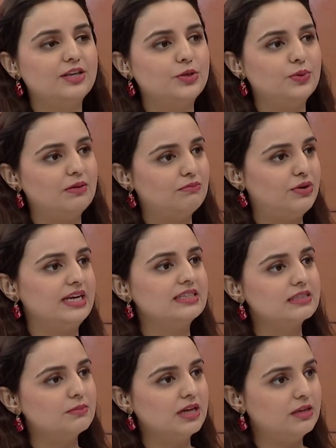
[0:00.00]
you
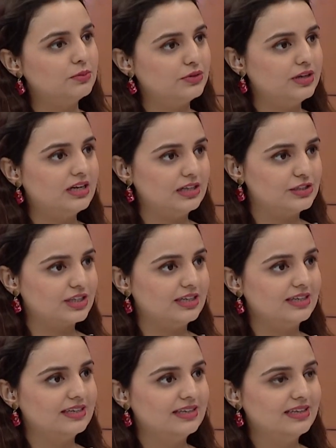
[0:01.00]
embrace the Manipuri
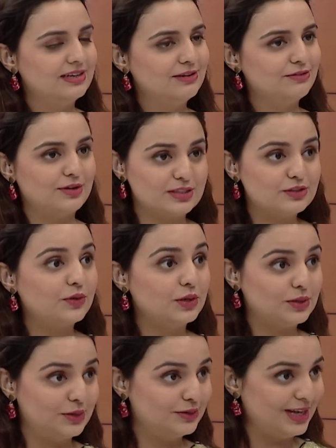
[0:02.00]
culture. First of all,
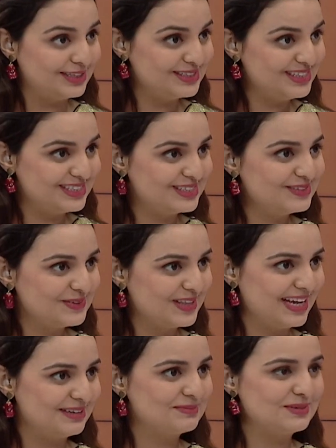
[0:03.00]
congratulations for that